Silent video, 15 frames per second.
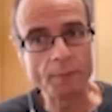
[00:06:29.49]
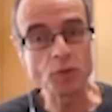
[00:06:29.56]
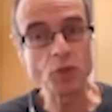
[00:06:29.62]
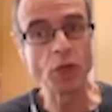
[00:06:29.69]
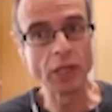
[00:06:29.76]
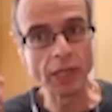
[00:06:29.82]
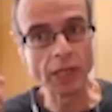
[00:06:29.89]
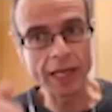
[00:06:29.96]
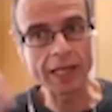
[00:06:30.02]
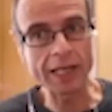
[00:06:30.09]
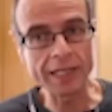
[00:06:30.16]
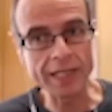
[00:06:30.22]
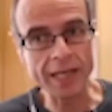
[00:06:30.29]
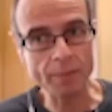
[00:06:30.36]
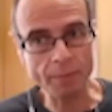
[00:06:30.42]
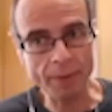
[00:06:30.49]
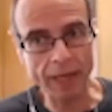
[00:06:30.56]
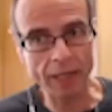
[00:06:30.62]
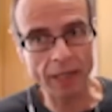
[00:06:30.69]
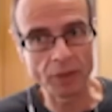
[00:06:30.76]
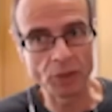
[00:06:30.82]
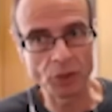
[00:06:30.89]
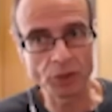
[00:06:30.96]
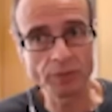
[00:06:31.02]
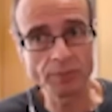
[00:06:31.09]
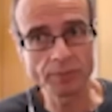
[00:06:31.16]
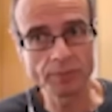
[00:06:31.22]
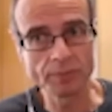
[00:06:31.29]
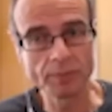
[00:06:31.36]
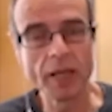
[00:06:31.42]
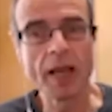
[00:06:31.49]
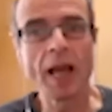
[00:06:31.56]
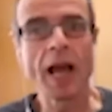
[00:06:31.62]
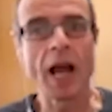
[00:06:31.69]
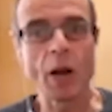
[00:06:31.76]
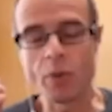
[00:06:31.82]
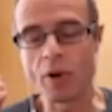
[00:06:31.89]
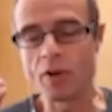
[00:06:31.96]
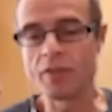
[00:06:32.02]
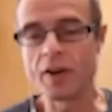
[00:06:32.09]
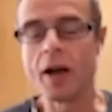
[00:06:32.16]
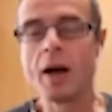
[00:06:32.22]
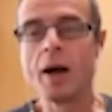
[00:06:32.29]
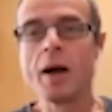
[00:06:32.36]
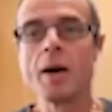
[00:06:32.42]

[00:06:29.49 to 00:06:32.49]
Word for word: you're likely to get malocclusion. However,